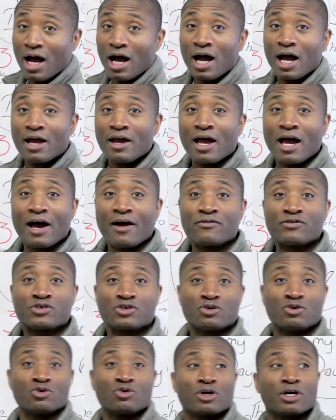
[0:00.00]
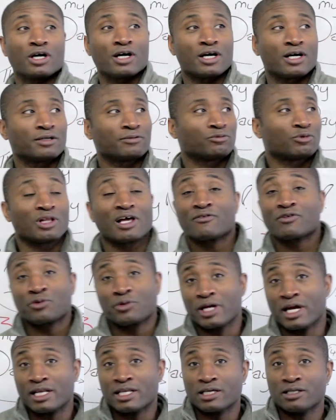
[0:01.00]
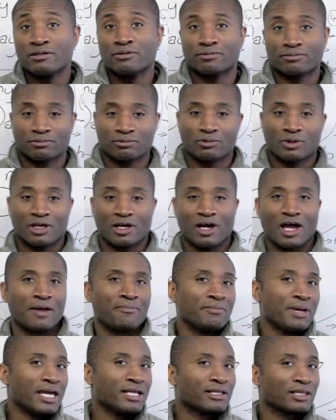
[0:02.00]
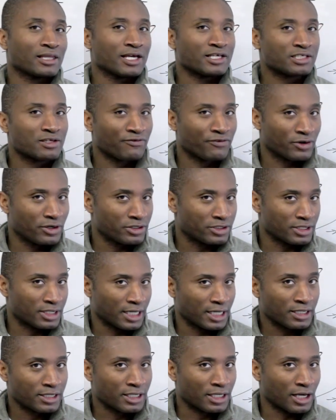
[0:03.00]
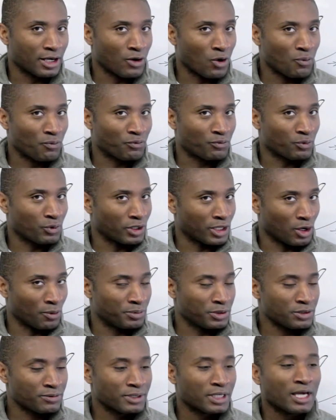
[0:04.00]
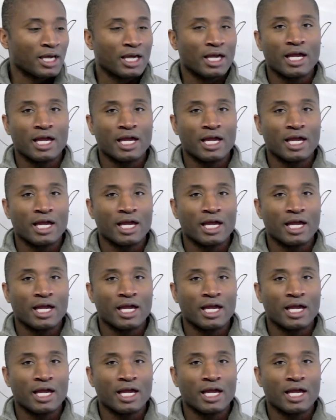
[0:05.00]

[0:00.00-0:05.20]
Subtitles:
I have to, I made a lesson for you today that I hope will help you.